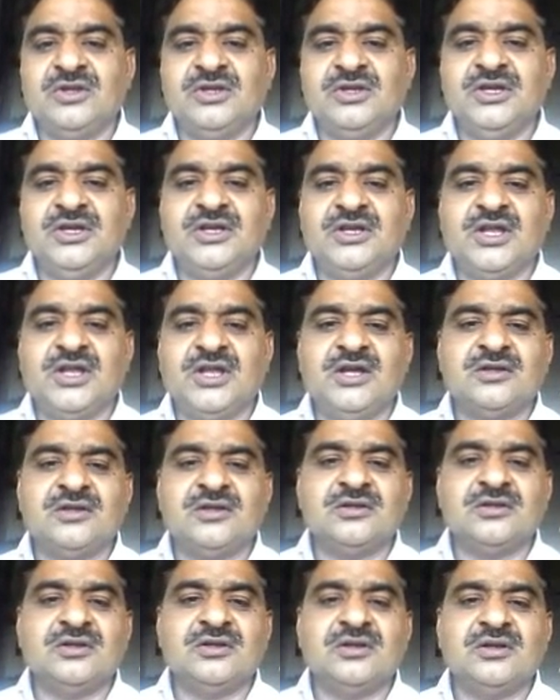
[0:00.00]
eta
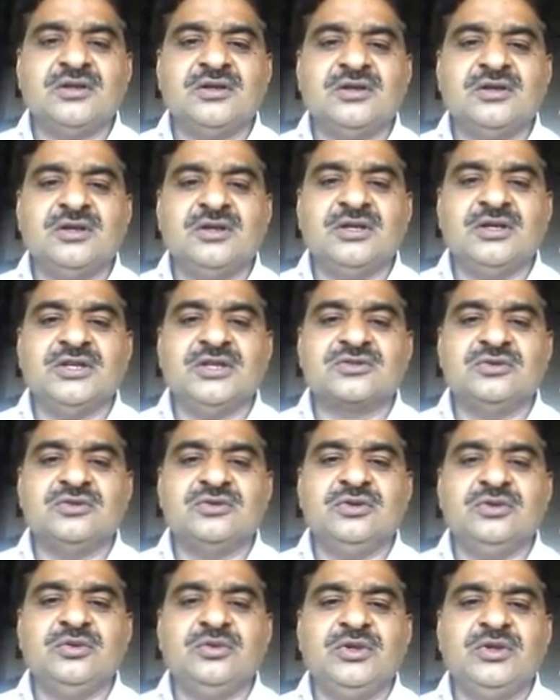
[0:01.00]
raised
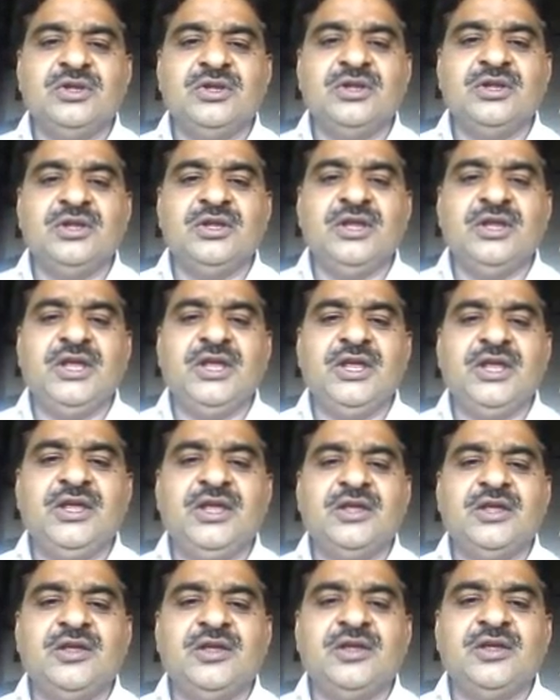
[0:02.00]
to A,
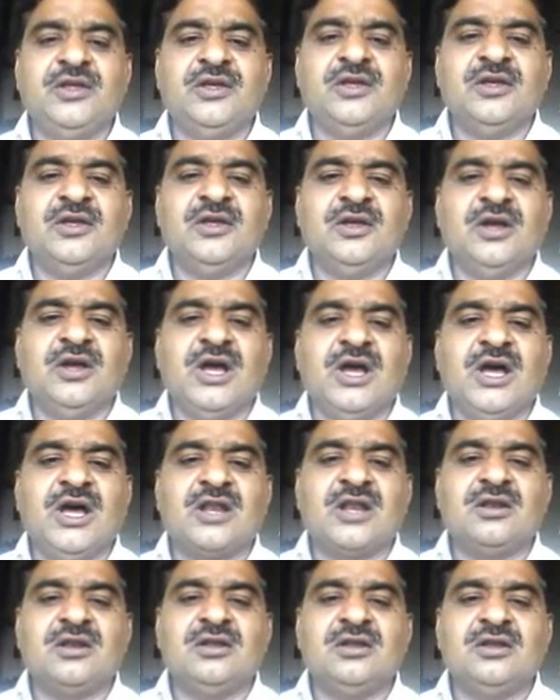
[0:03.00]

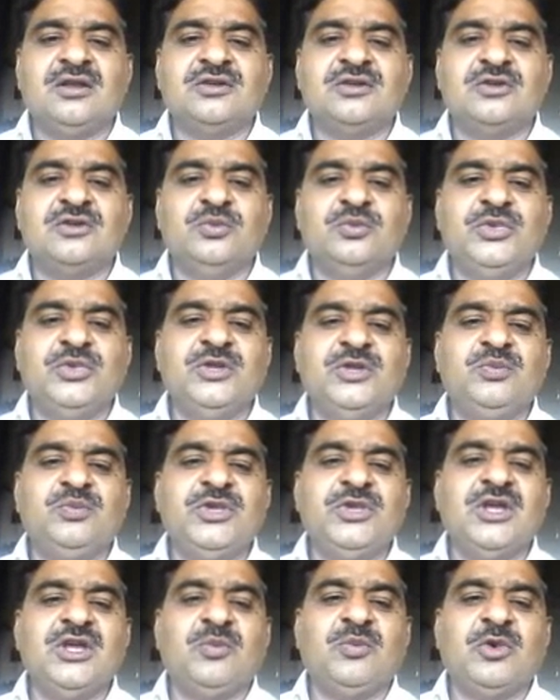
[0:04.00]
R raised to B,
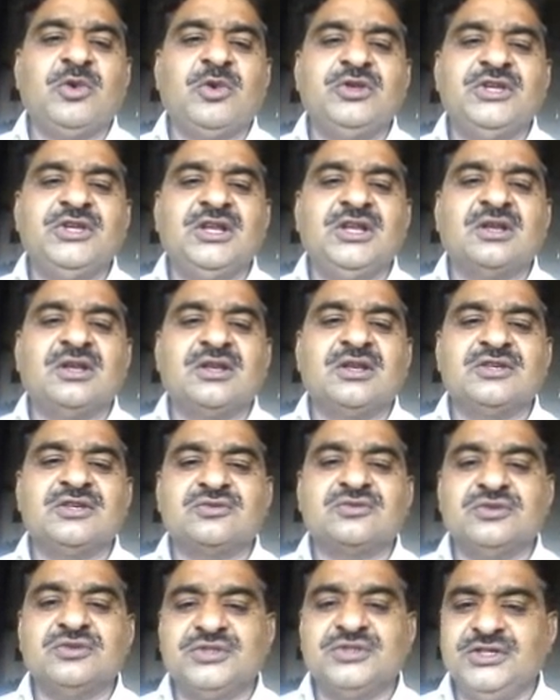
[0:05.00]
P upon L
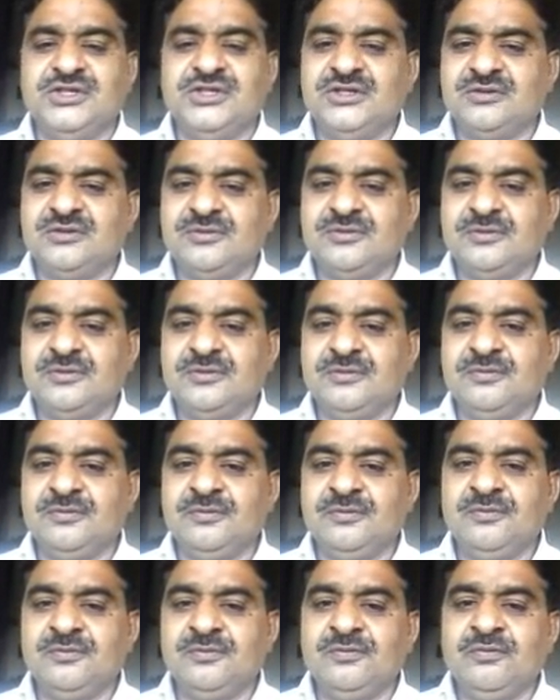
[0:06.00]
raised to C.
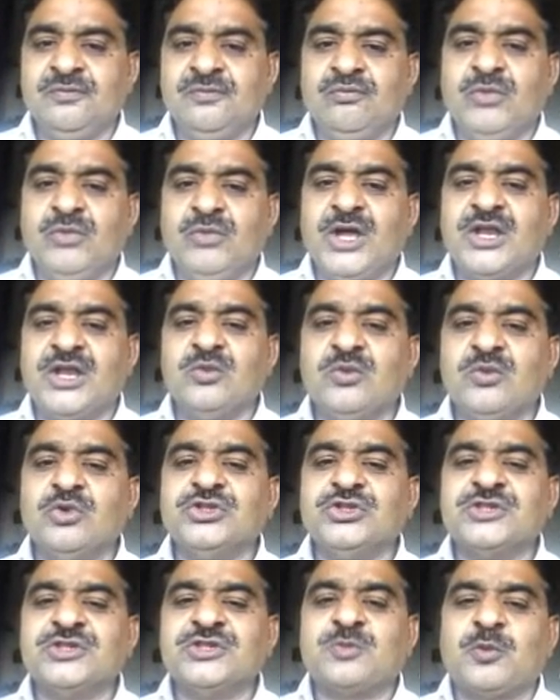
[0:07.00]
By
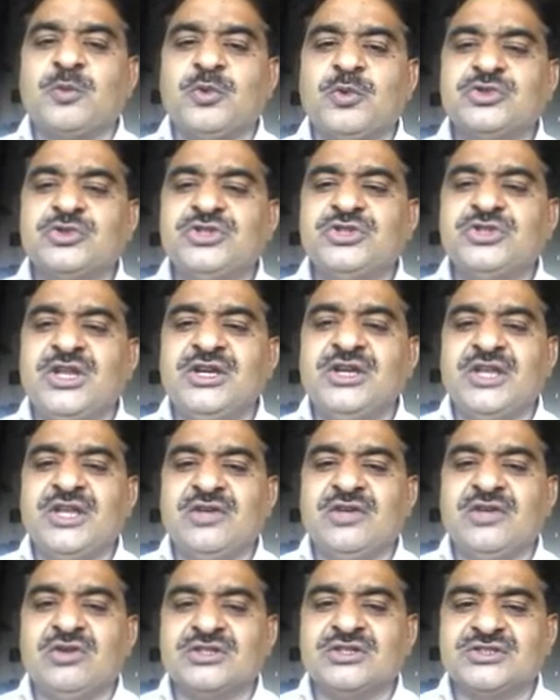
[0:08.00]
removing this
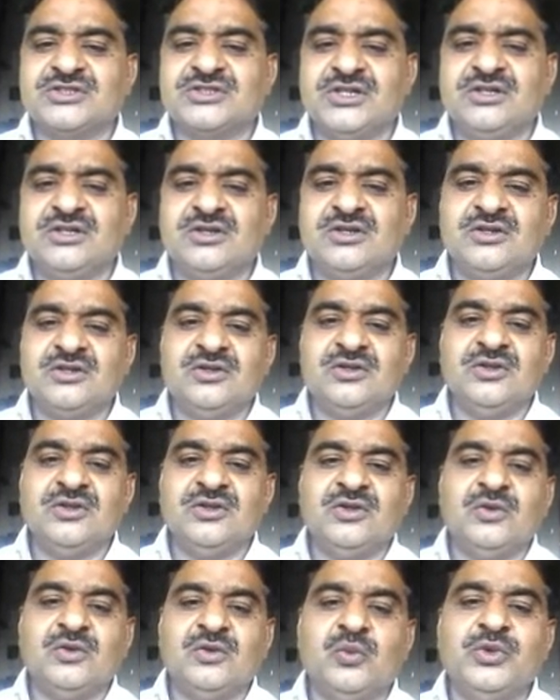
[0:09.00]
proportionality constant,
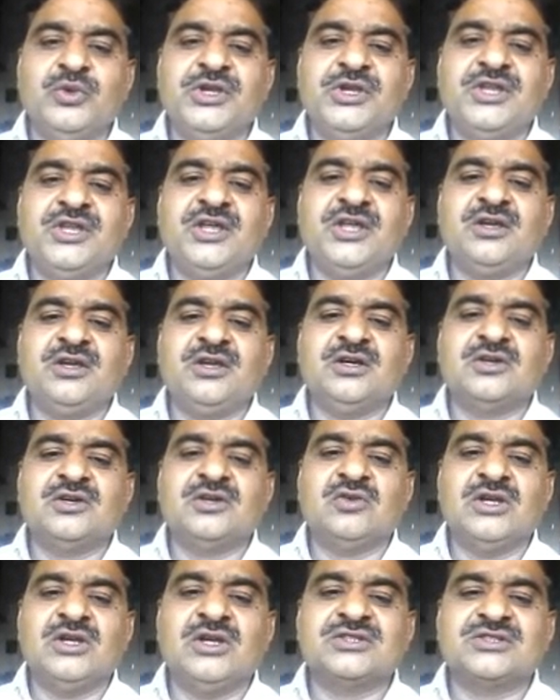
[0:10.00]
we take a
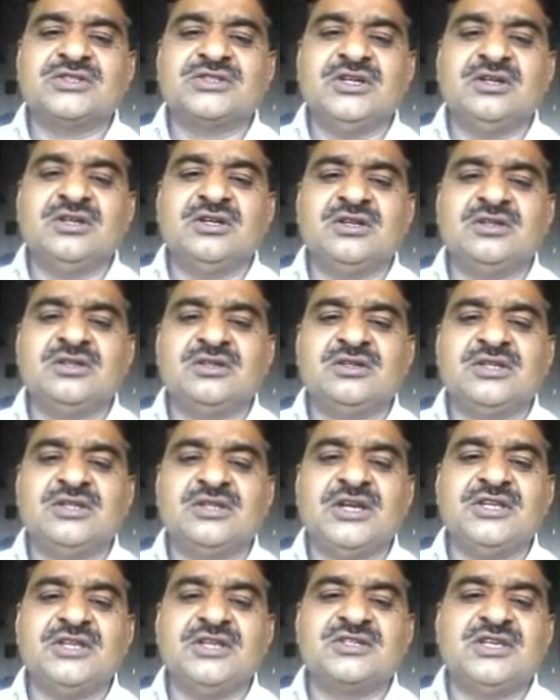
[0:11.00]
constant,
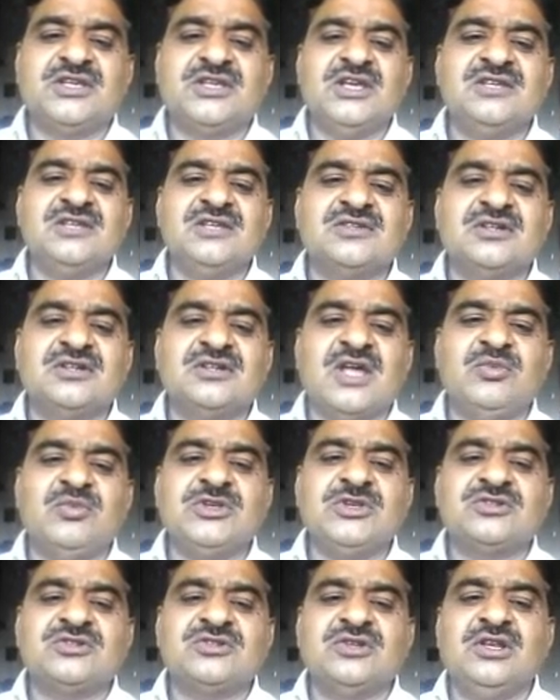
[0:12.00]
that is K is a
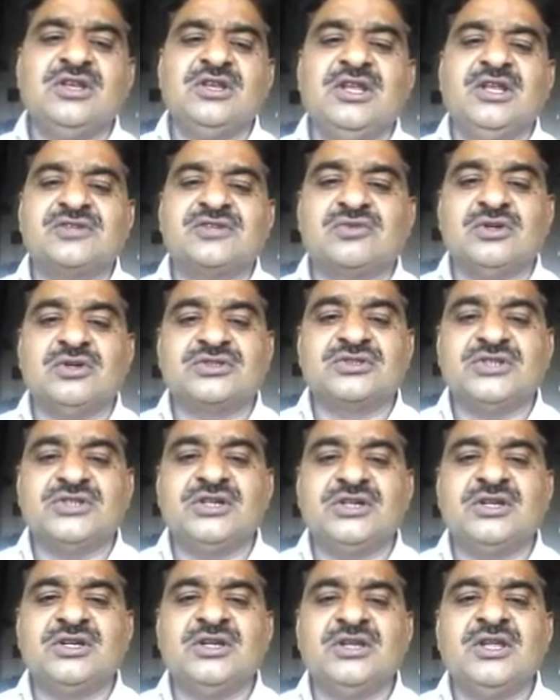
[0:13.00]
dimensionless constant,